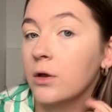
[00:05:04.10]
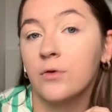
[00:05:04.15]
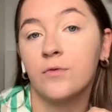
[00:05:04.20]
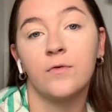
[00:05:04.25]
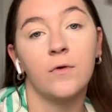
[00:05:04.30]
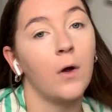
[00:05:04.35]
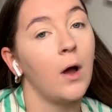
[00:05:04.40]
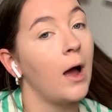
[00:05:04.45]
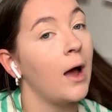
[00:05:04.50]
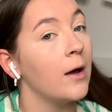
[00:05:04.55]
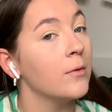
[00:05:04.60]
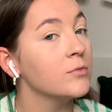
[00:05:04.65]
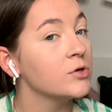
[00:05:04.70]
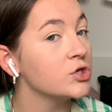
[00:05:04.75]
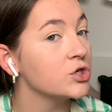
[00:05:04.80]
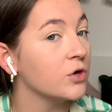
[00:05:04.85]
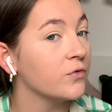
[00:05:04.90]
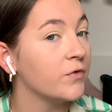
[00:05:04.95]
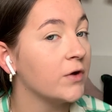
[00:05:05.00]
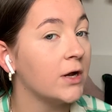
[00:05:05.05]
I forgot how much
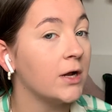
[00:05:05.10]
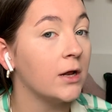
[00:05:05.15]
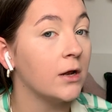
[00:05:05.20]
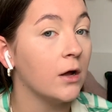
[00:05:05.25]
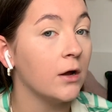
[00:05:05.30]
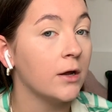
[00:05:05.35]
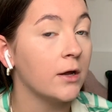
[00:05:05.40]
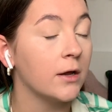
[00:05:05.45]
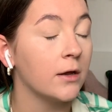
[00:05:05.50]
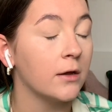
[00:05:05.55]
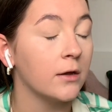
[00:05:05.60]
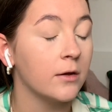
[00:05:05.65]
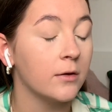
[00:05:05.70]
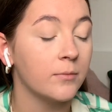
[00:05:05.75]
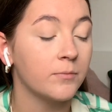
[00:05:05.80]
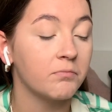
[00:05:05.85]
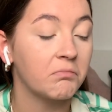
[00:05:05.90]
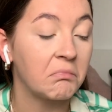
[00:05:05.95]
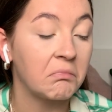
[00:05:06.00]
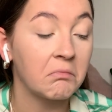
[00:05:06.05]
I really like it.
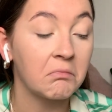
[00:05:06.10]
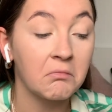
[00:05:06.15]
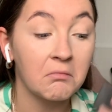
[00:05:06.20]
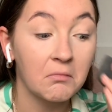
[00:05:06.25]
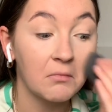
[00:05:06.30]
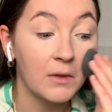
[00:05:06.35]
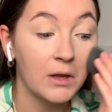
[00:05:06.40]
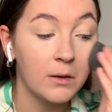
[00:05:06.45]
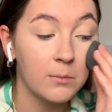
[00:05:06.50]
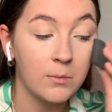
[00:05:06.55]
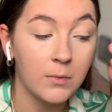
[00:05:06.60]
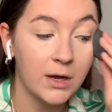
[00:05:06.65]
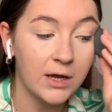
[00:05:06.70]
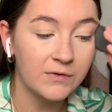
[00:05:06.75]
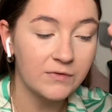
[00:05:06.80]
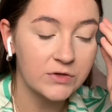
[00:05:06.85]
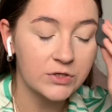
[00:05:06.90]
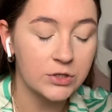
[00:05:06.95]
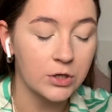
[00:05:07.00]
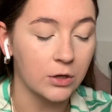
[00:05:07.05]
Might have
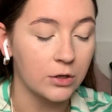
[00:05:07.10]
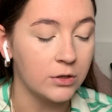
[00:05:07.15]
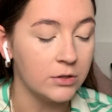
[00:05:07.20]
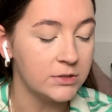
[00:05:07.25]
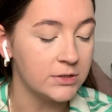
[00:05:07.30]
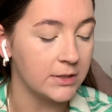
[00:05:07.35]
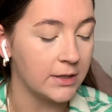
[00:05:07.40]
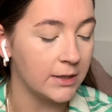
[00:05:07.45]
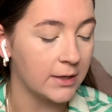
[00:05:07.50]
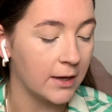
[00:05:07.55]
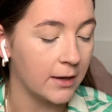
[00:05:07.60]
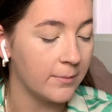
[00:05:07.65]
to start using it again.